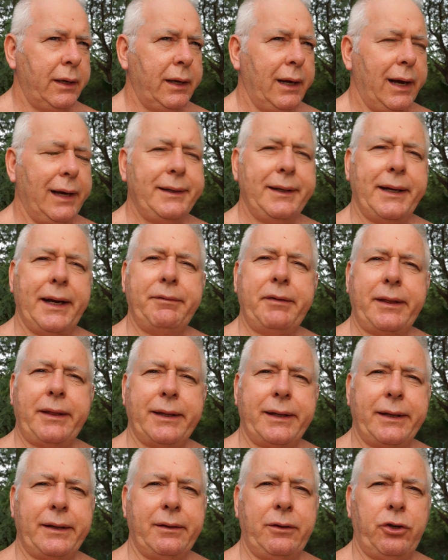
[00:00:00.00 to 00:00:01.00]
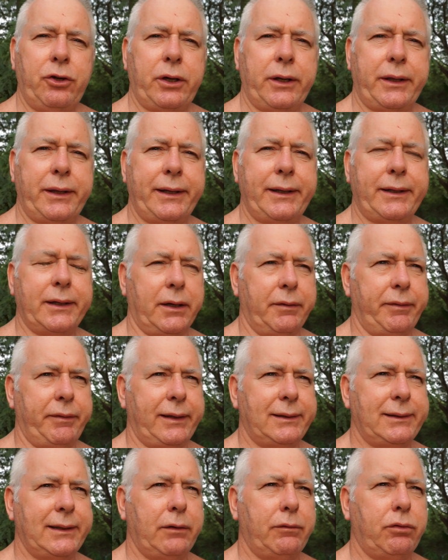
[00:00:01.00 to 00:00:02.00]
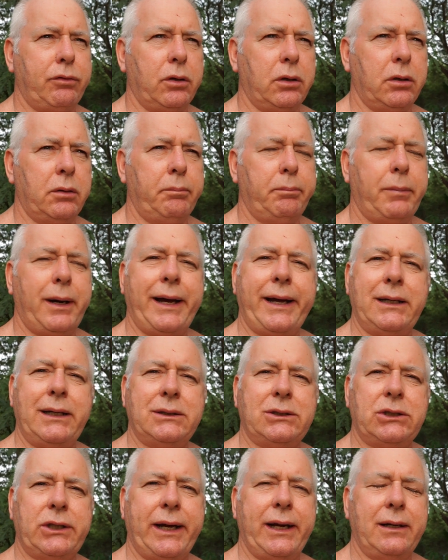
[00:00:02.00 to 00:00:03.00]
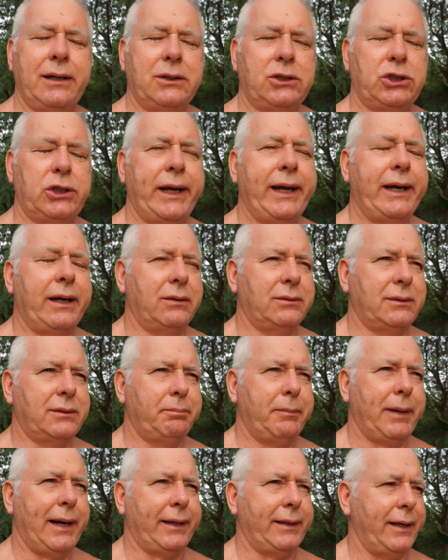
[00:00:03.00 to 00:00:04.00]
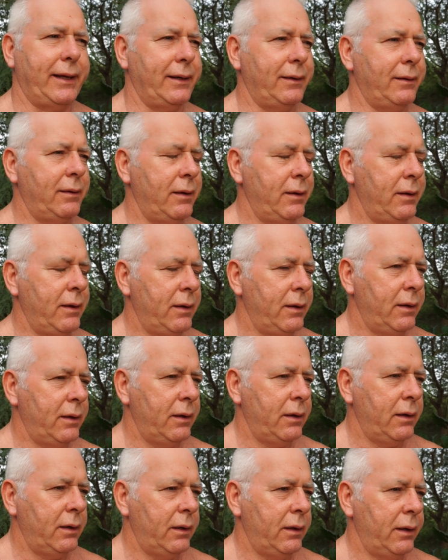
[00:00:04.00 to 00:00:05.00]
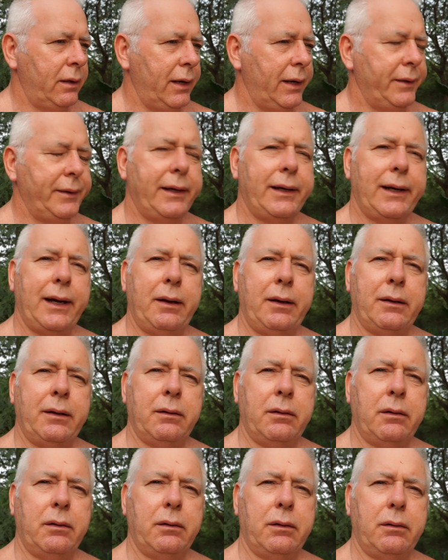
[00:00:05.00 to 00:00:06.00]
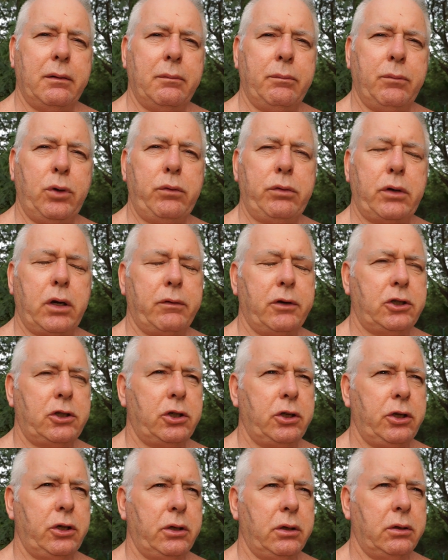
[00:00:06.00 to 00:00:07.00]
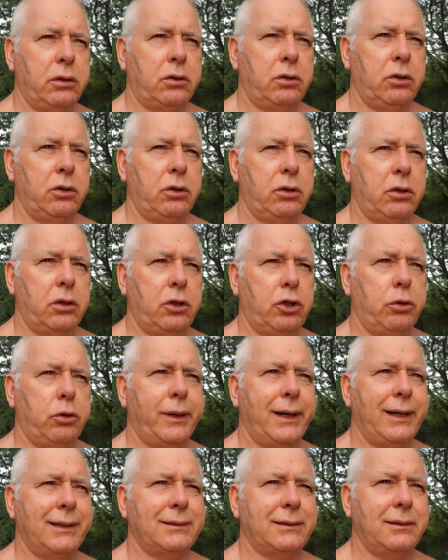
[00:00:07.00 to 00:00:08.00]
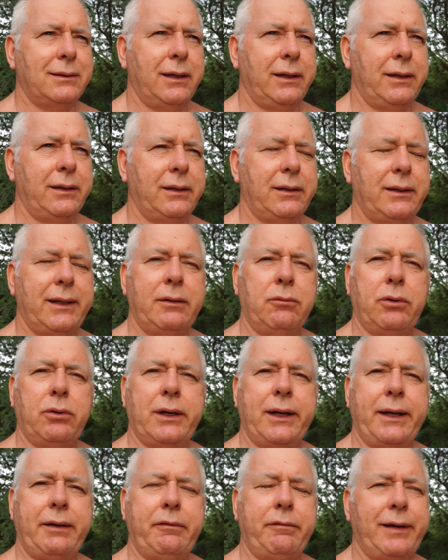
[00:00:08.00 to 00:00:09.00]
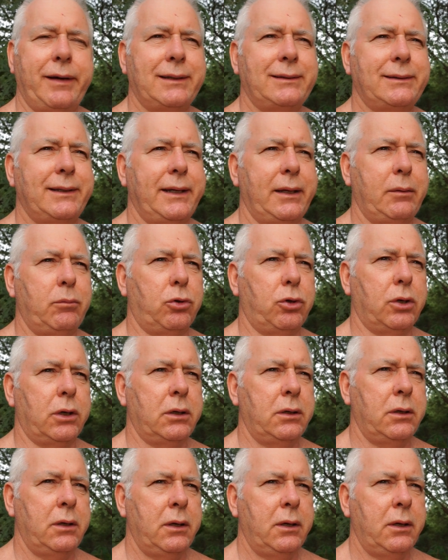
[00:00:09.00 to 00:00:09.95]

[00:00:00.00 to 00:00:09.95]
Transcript: I did everything you could think of except for buying shares back then, and then I moved over to the US and didn't really invest anymore